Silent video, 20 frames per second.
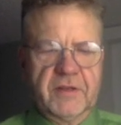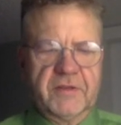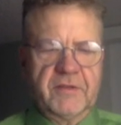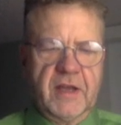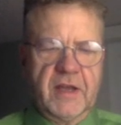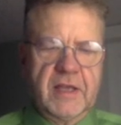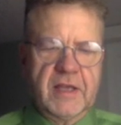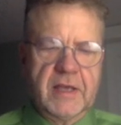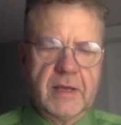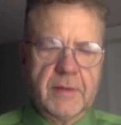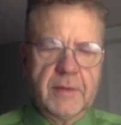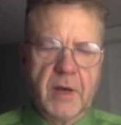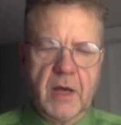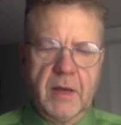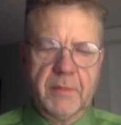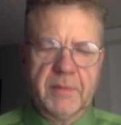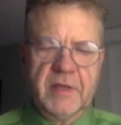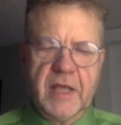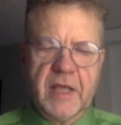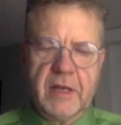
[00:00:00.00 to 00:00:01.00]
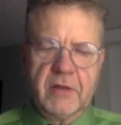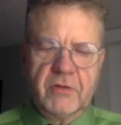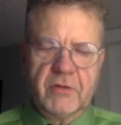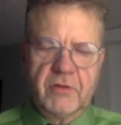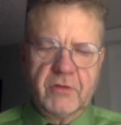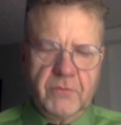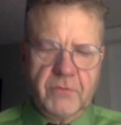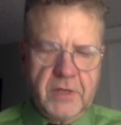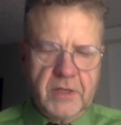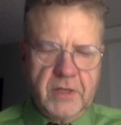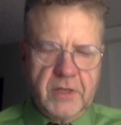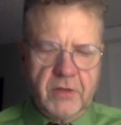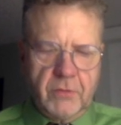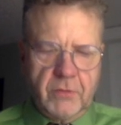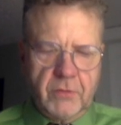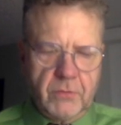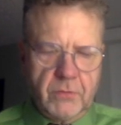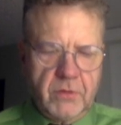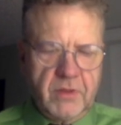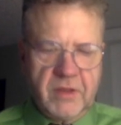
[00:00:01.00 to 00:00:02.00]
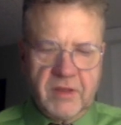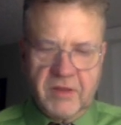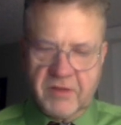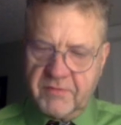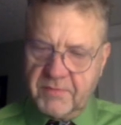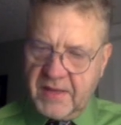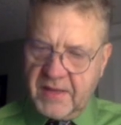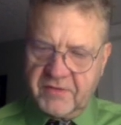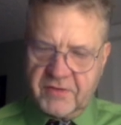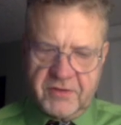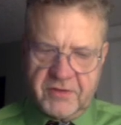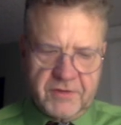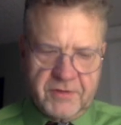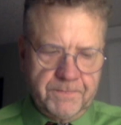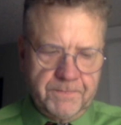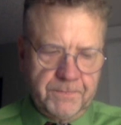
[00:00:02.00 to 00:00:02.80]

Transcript: I am obligated to read you this message.